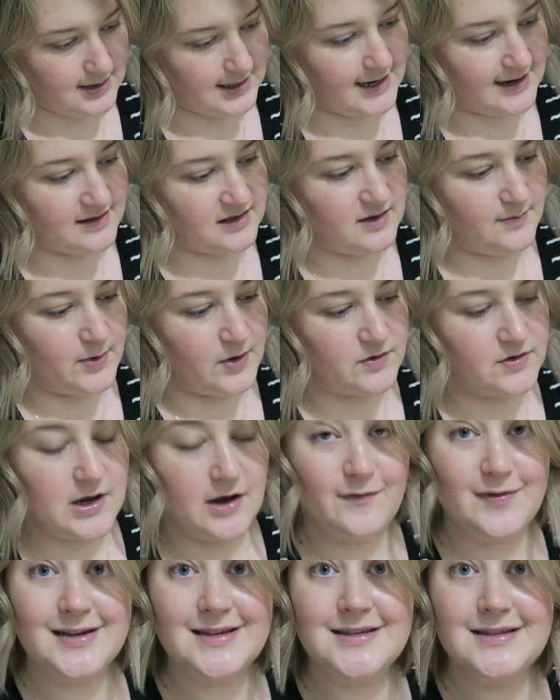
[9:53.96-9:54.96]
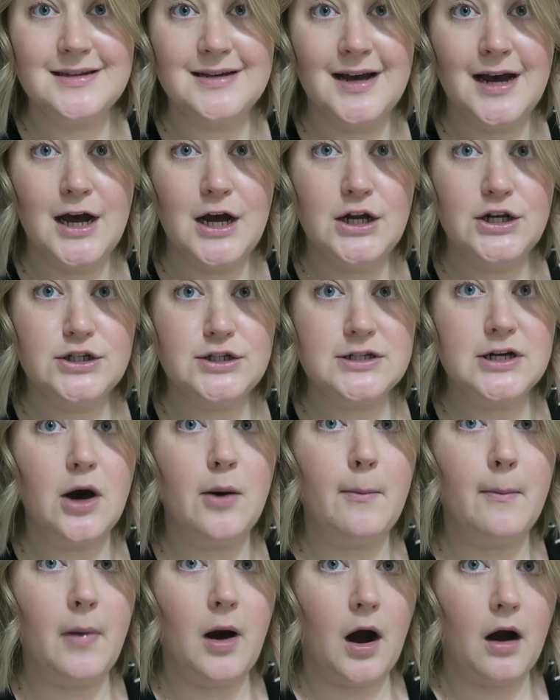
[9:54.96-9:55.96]
yes, the post office
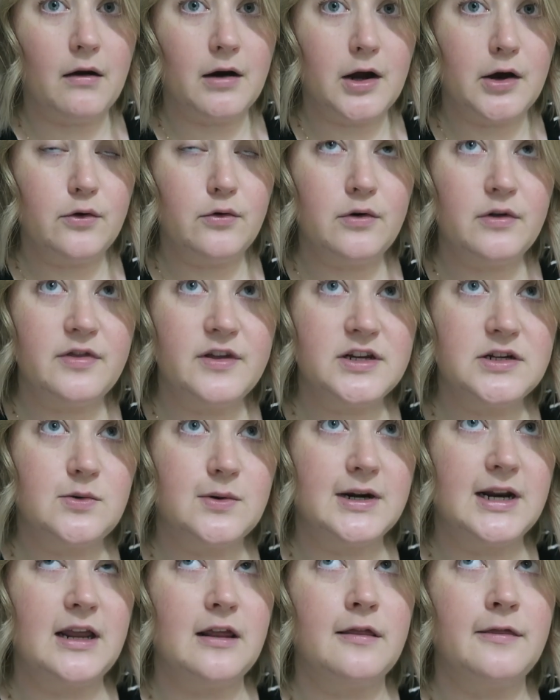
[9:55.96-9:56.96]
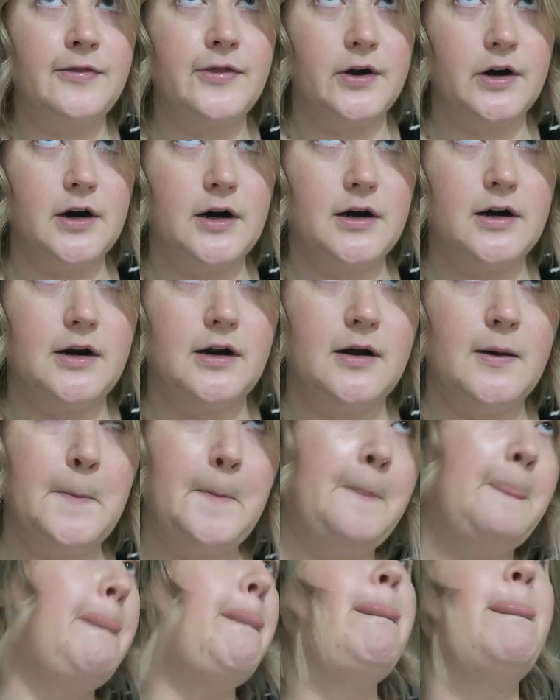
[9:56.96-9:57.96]
tomorrow, the 23rd.
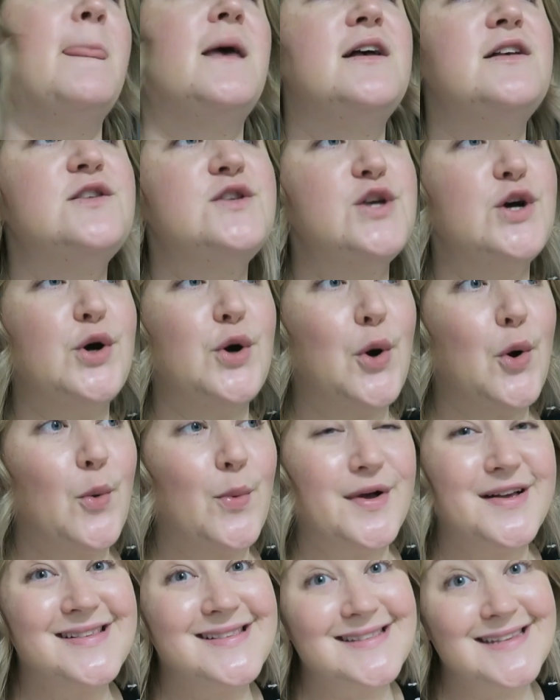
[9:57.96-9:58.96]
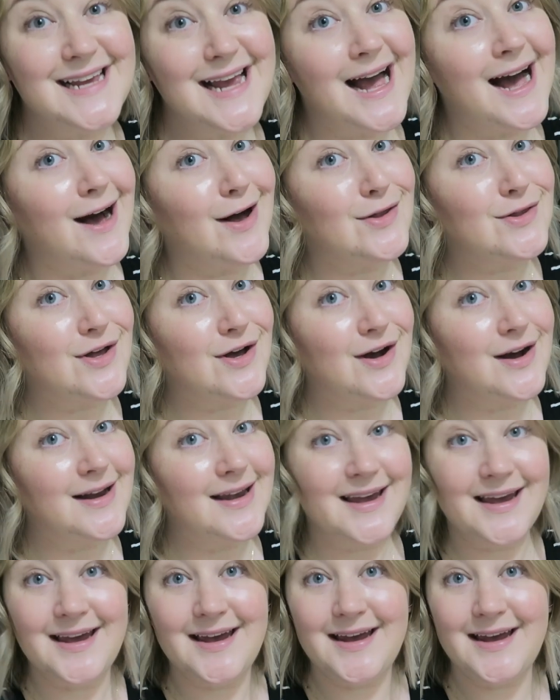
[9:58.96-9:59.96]
So we'll see how
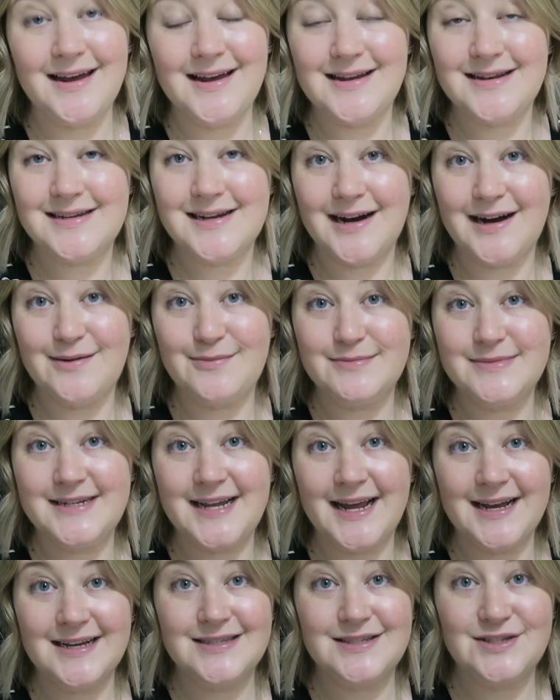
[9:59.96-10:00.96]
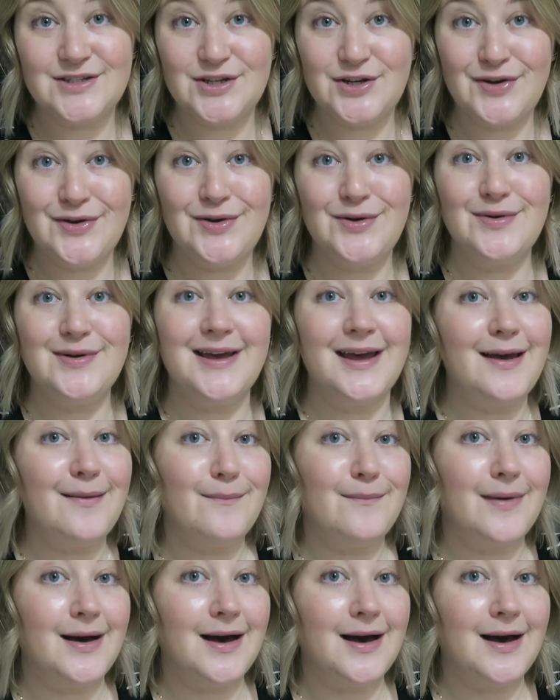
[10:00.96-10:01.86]
long it um, takes to get